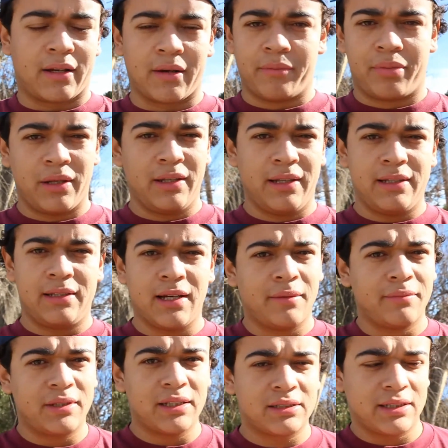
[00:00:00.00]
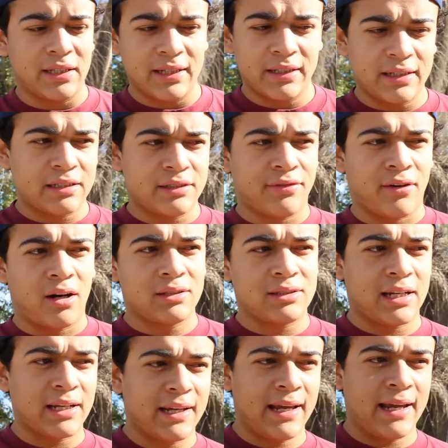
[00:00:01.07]
completely dump this thing as far as
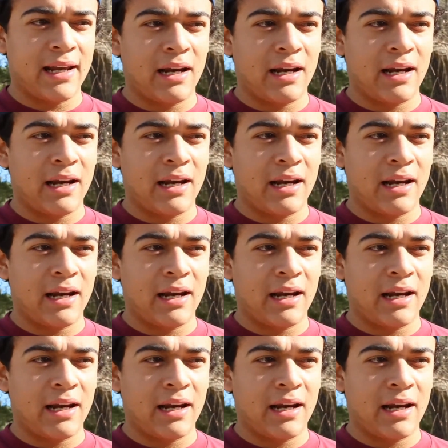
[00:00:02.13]
I can.